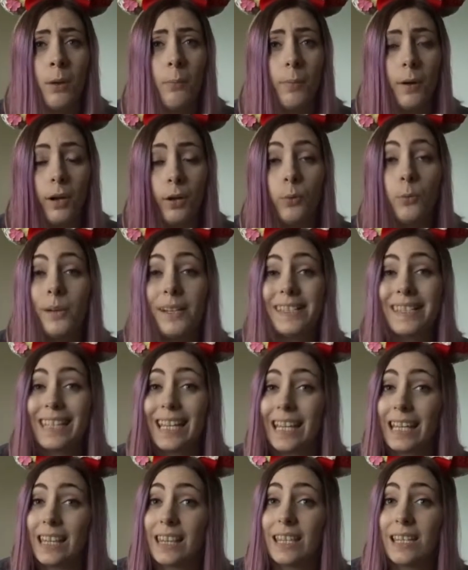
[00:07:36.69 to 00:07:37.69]
but I always
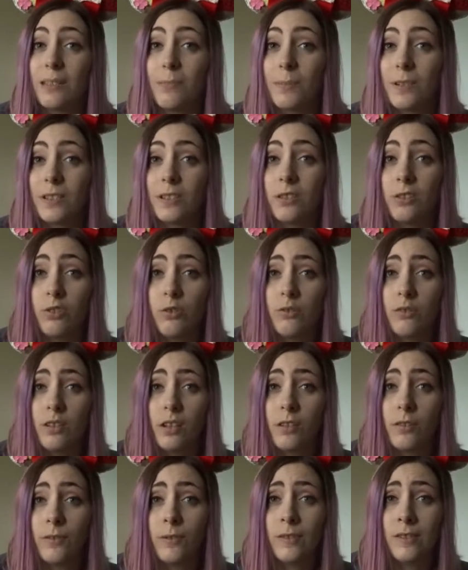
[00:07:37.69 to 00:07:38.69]
take these because I do
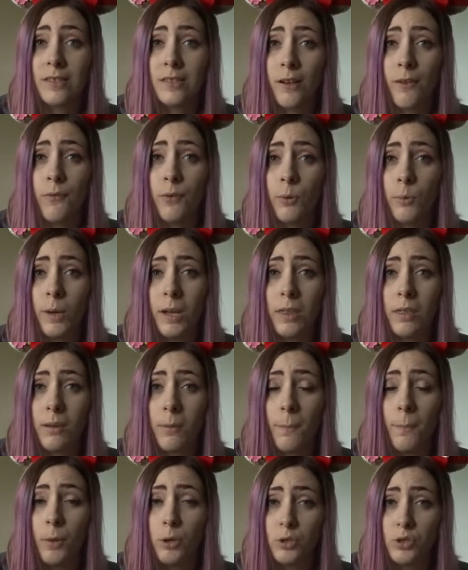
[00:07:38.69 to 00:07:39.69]
suffer
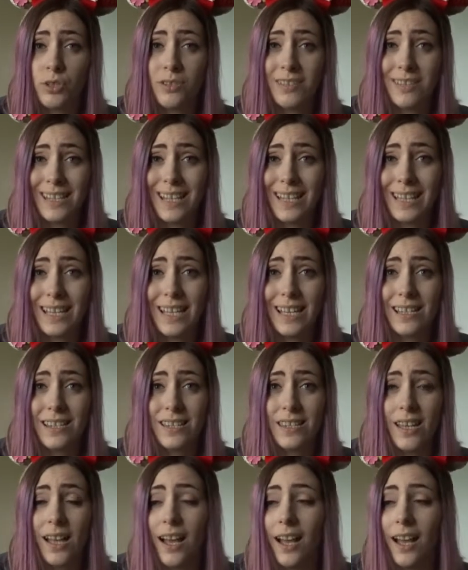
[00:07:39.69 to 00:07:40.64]
with motion sickness,